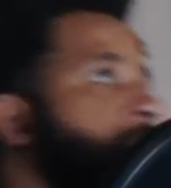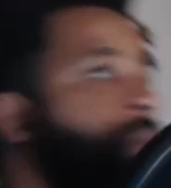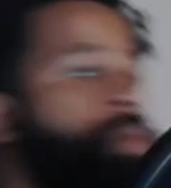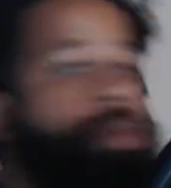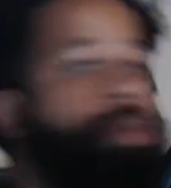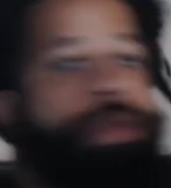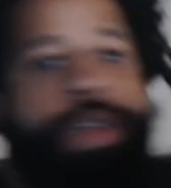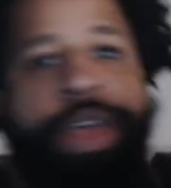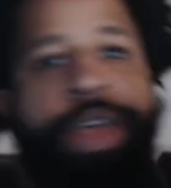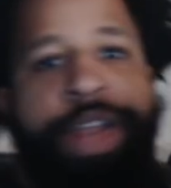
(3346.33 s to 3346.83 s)

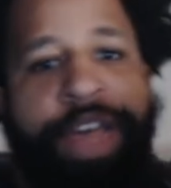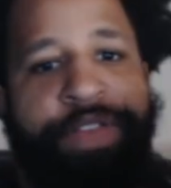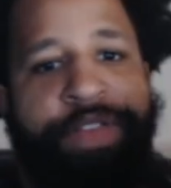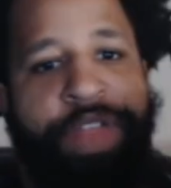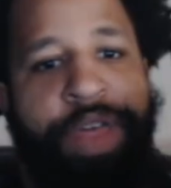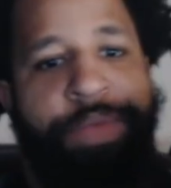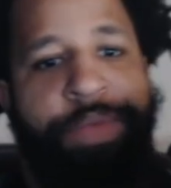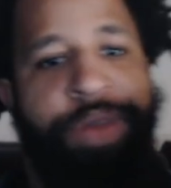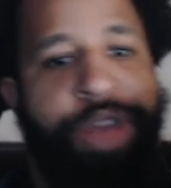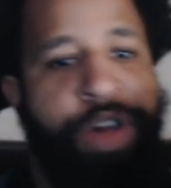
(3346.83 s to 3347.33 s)
Yeah, definitely
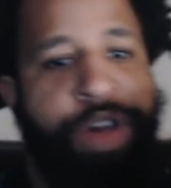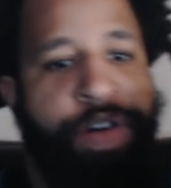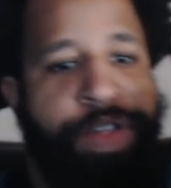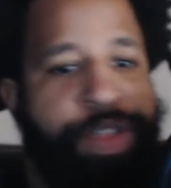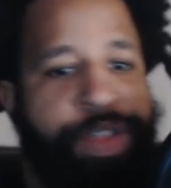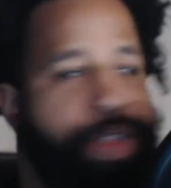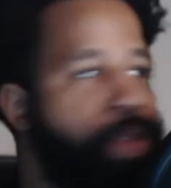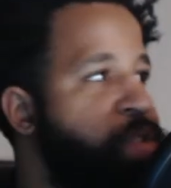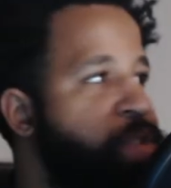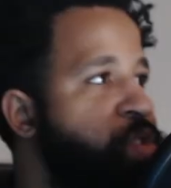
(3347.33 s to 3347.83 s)
let me know
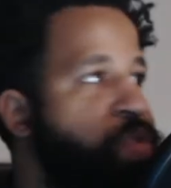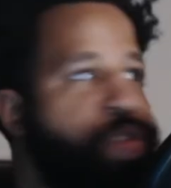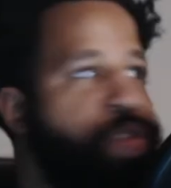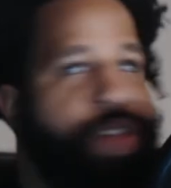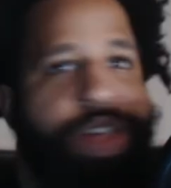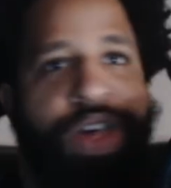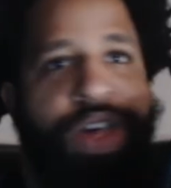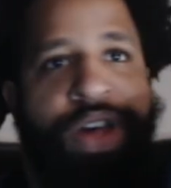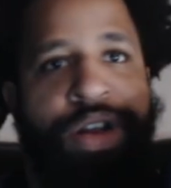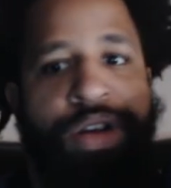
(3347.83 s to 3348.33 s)
as soon as you
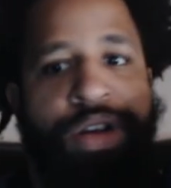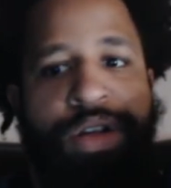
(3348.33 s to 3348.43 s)
can.